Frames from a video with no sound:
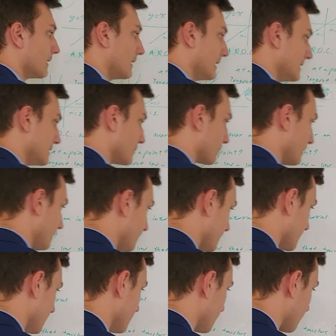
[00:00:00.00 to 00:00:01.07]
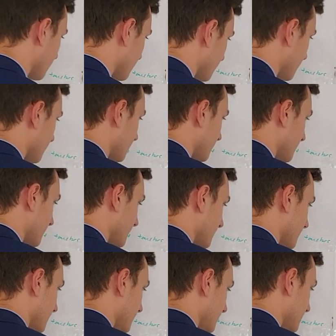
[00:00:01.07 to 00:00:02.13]
A derivative
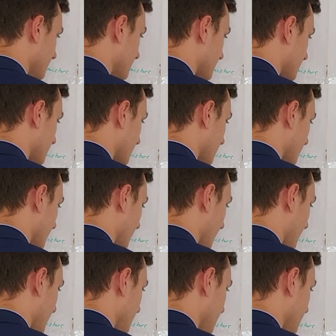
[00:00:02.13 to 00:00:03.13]
is a